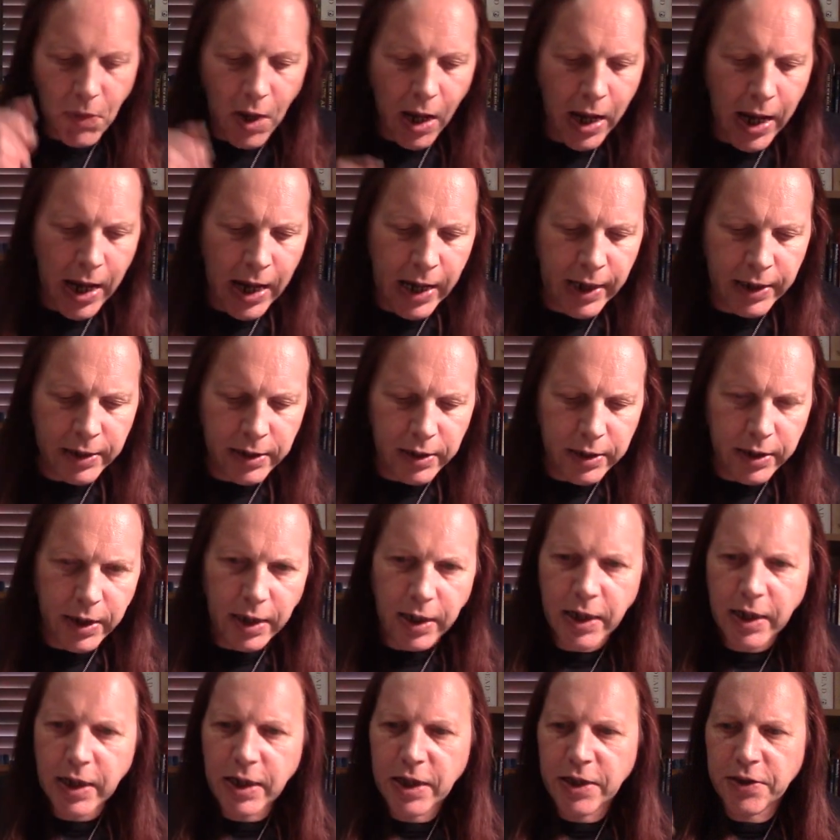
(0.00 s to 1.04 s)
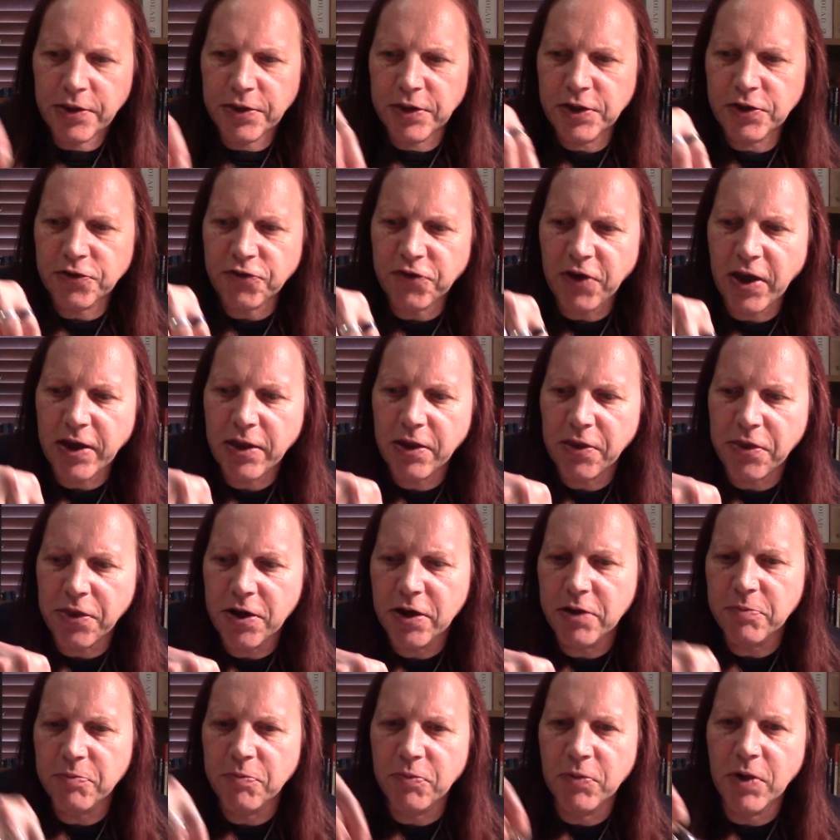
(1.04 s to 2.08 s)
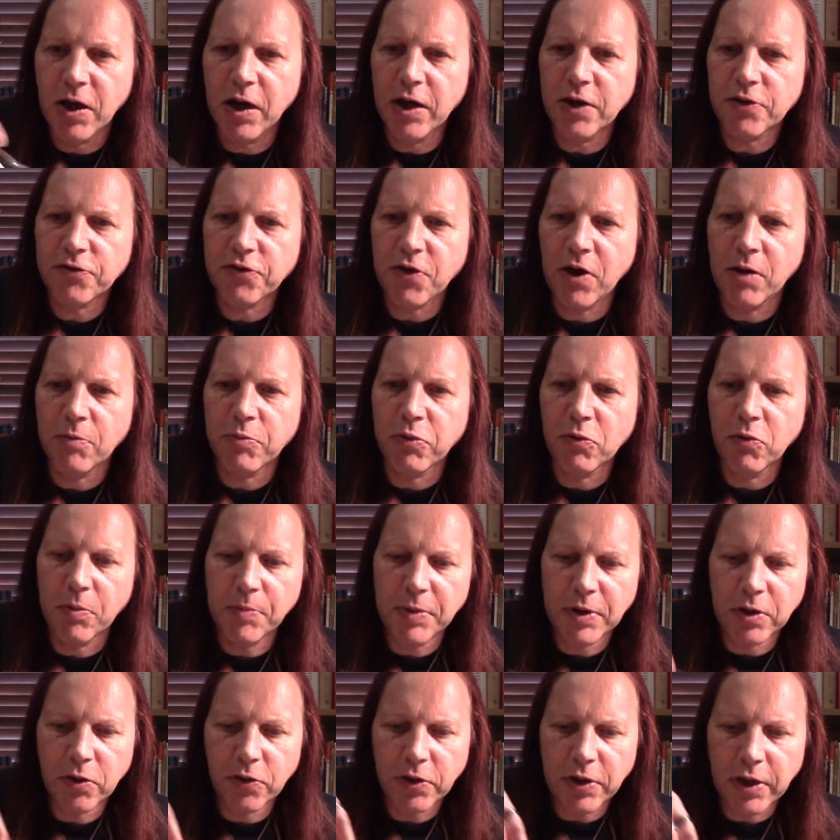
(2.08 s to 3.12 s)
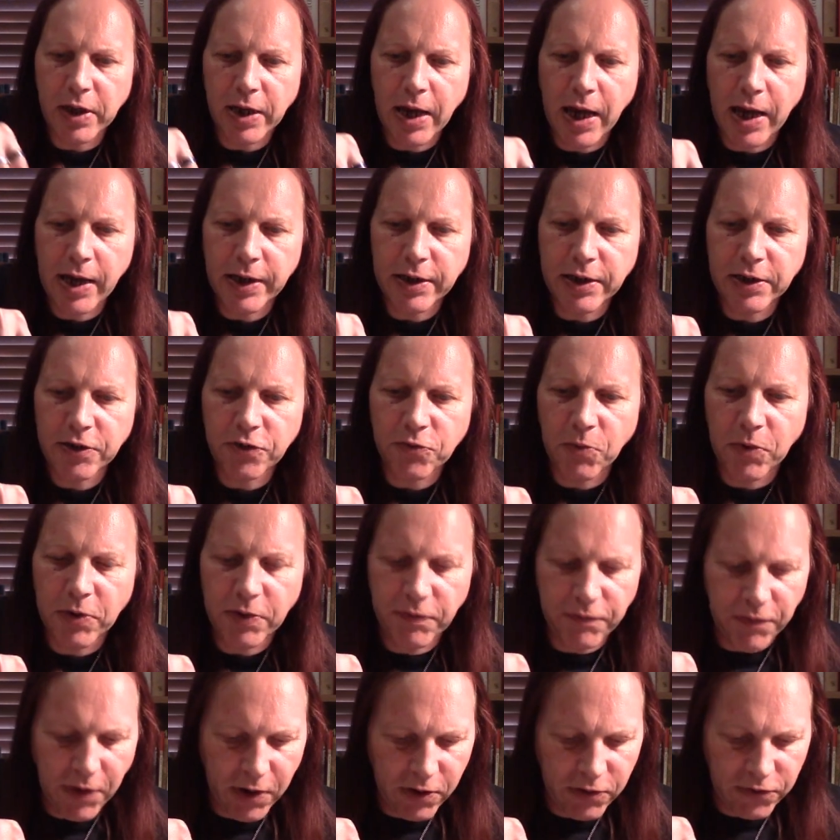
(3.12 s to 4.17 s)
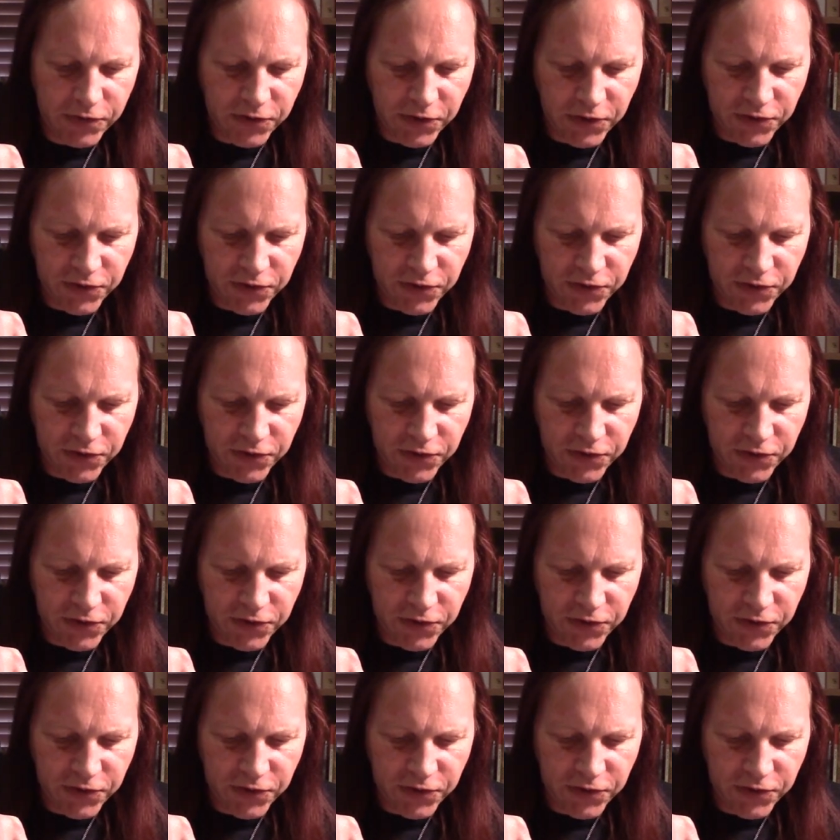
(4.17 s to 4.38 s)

and the third sample we'll be looking at is one of those.